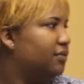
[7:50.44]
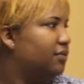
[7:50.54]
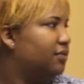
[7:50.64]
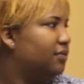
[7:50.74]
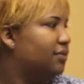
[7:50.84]

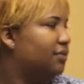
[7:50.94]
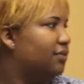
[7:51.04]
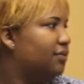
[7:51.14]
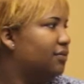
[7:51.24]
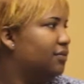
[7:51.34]

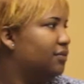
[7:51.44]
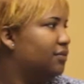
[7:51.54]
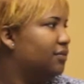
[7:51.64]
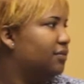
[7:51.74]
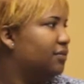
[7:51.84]

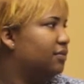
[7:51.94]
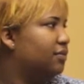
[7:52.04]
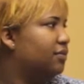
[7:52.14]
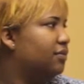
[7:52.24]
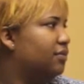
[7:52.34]

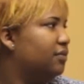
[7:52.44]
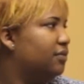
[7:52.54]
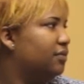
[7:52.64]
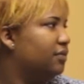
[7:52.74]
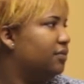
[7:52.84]

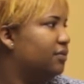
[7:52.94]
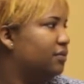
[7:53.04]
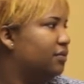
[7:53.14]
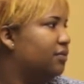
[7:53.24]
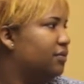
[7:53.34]

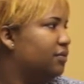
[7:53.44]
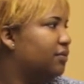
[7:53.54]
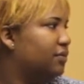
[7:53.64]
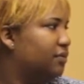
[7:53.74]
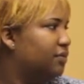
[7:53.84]

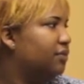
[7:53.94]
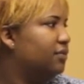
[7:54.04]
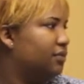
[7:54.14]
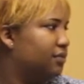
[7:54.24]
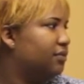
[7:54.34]

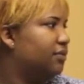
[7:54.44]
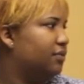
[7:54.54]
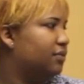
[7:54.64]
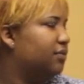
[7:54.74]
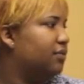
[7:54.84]

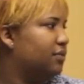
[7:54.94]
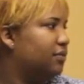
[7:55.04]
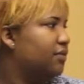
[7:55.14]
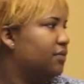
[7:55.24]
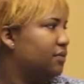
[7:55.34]

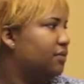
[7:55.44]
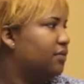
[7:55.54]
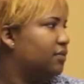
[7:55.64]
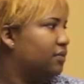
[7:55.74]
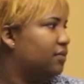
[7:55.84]

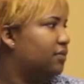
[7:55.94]
(not speaking)